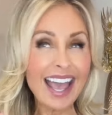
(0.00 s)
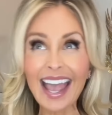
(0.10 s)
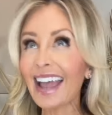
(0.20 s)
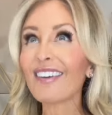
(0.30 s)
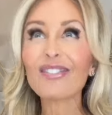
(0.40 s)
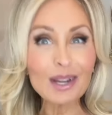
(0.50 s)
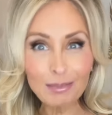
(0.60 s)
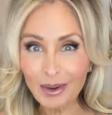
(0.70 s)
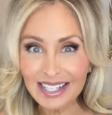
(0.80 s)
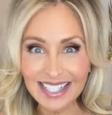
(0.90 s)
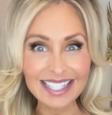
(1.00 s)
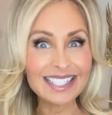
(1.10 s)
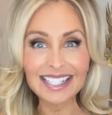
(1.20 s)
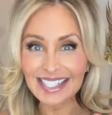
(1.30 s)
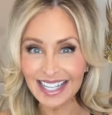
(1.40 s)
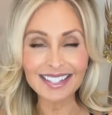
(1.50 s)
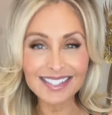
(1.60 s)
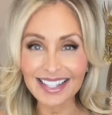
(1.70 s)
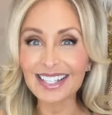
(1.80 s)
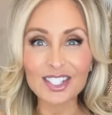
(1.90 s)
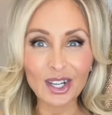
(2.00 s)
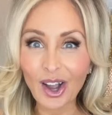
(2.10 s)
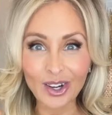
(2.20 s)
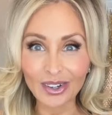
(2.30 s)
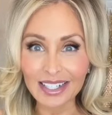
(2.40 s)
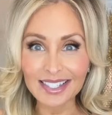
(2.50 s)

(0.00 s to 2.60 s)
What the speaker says: Every president sends these to Congress.